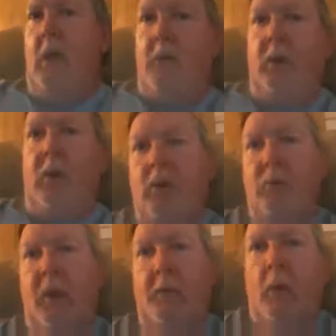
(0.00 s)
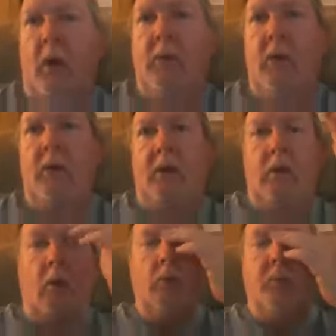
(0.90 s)
But there's people out there that
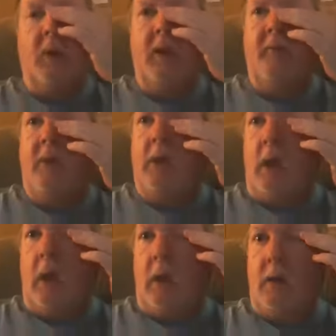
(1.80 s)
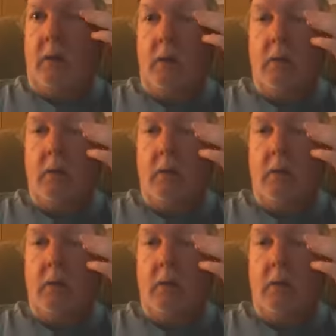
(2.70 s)
don't believe in God.